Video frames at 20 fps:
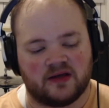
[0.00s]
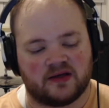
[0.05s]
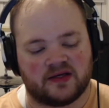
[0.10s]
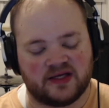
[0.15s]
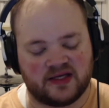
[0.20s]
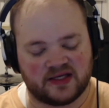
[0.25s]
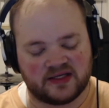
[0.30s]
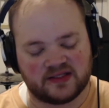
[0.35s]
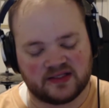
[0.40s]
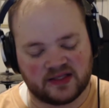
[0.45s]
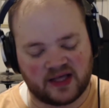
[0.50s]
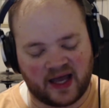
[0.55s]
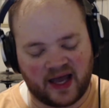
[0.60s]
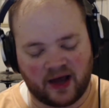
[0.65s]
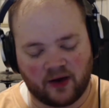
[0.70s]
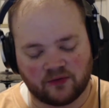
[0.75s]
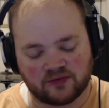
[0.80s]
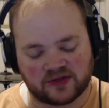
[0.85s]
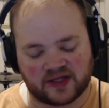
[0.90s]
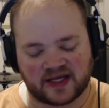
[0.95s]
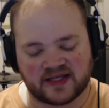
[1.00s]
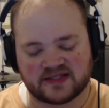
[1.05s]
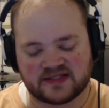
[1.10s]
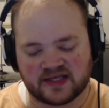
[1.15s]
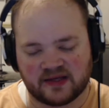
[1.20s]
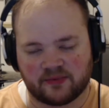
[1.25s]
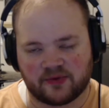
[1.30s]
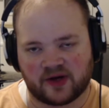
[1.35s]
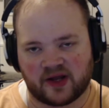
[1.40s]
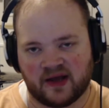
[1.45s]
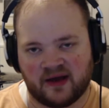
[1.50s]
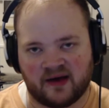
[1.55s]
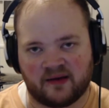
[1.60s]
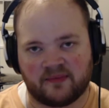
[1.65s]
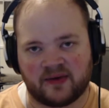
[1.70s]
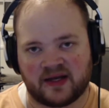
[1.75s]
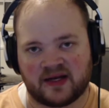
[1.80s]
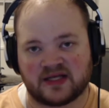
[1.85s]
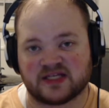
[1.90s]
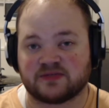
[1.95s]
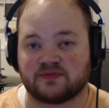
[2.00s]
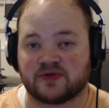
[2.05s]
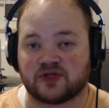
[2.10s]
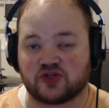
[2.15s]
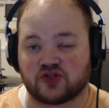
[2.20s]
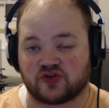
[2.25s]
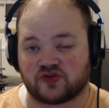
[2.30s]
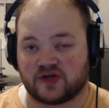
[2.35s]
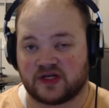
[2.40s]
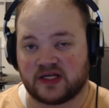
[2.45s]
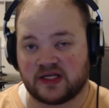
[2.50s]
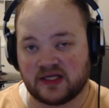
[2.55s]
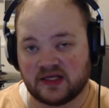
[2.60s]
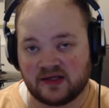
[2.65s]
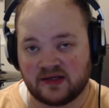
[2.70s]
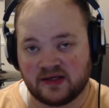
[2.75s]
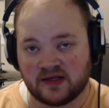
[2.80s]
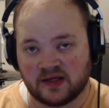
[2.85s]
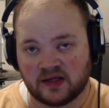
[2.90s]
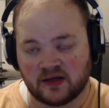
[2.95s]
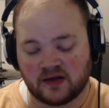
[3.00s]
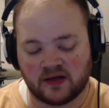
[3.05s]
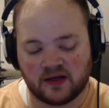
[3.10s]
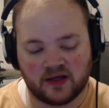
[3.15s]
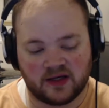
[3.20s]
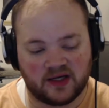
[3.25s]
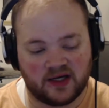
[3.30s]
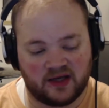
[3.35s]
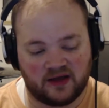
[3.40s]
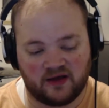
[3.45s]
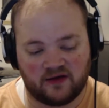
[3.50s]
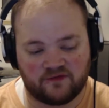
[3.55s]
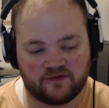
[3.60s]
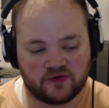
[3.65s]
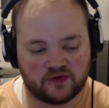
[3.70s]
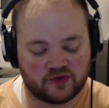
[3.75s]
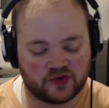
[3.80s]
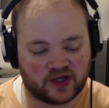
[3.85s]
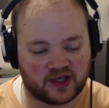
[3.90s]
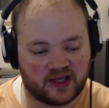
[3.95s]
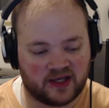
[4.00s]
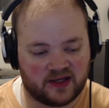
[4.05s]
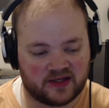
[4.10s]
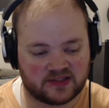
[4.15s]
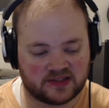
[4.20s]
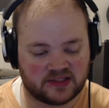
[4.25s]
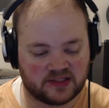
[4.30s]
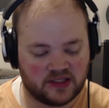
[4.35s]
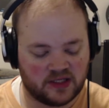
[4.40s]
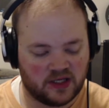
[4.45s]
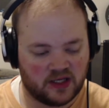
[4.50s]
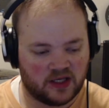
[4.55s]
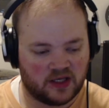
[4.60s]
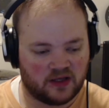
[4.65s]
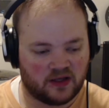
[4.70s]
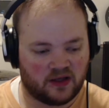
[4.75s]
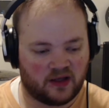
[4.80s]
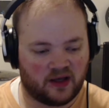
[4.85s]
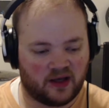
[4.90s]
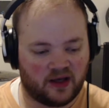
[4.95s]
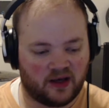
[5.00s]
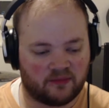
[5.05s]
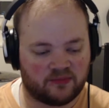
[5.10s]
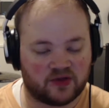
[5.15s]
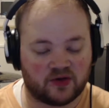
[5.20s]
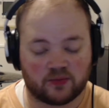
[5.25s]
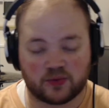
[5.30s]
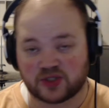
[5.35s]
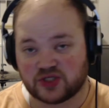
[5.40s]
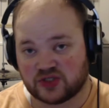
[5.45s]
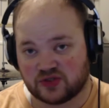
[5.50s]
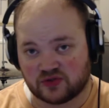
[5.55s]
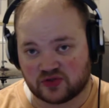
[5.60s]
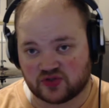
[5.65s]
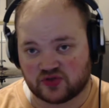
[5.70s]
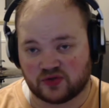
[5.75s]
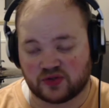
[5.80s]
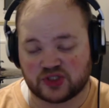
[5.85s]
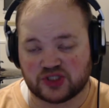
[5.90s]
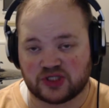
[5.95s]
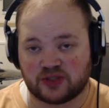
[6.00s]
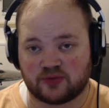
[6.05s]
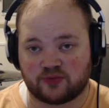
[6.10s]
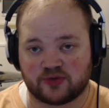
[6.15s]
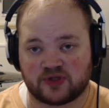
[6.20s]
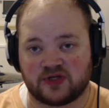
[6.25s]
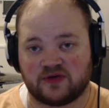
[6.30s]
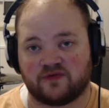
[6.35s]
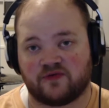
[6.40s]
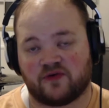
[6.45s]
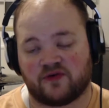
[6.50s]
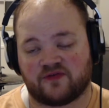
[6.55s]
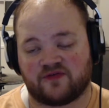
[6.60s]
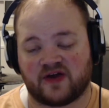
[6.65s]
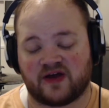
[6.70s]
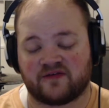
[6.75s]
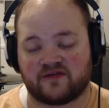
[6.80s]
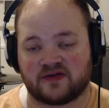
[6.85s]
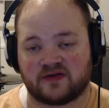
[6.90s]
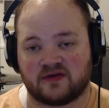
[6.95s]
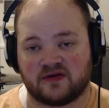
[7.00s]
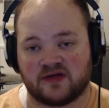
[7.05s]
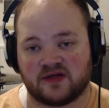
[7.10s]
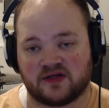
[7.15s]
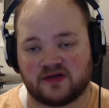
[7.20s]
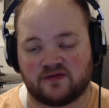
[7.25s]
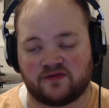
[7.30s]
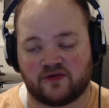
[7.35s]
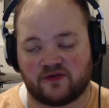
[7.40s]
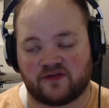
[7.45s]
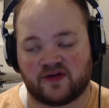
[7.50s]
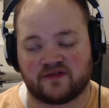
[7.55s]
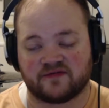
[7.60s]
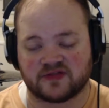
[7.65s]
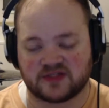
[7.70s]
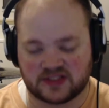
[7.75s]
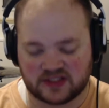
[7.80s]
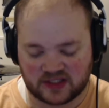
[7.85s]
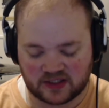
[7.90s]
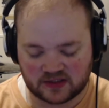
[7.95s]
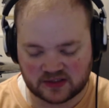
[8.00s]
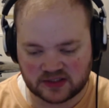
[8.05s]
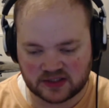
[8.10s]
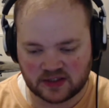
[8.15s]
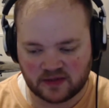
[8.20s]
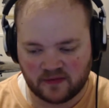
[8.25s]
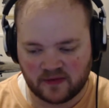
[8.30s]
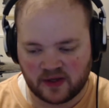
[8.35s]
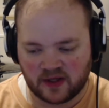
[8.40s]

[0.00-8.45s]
lightsaber combat has been treated. If you look at the original trilogy between 4, 5, and 6,